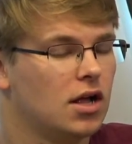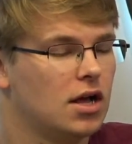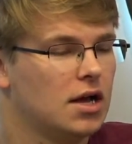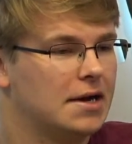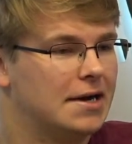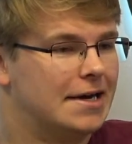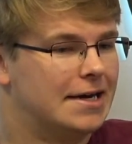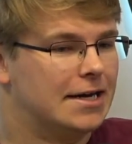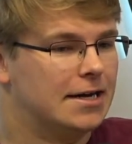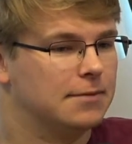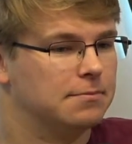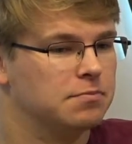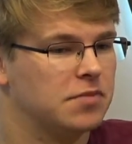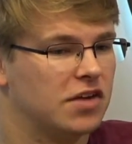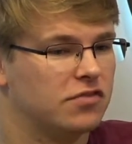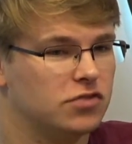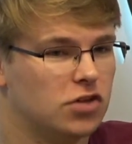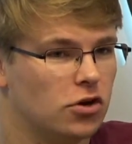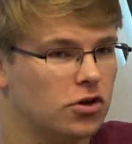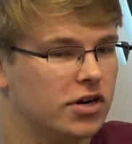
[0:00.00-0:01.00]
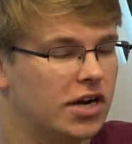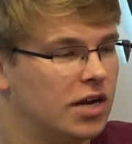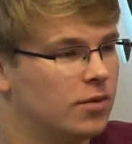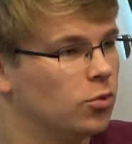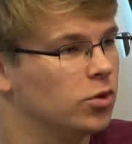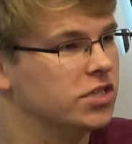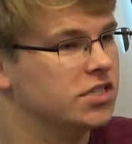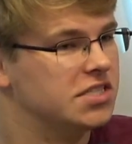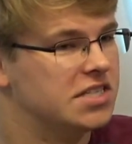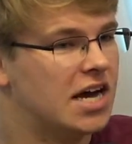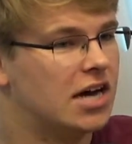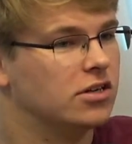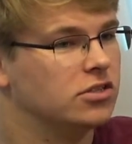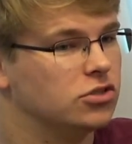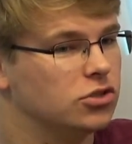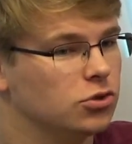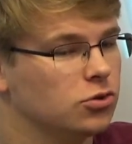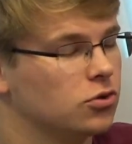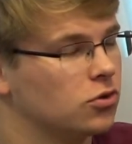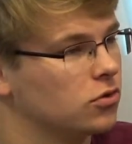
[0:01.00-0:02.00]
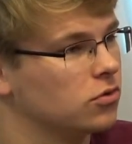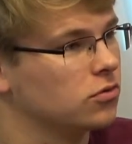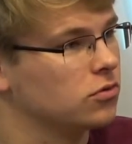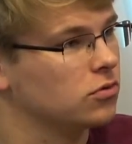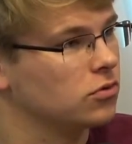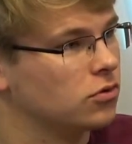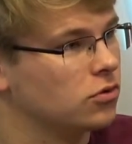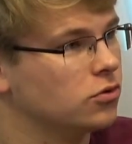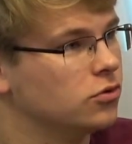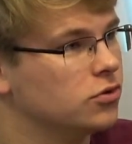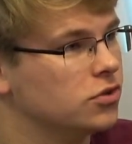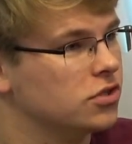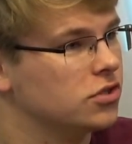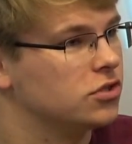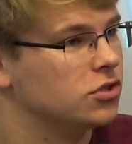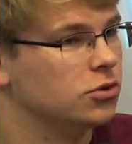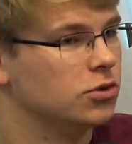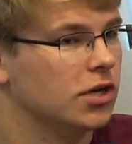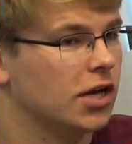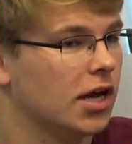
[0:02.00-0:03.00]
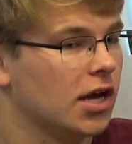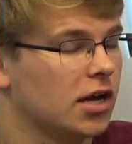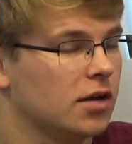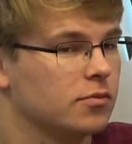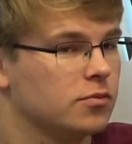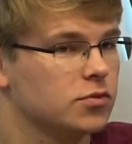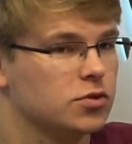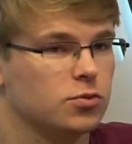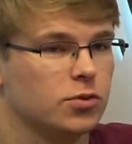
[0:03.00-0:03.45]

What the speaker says: if Notre Dame wins out and Duke loses 2 games,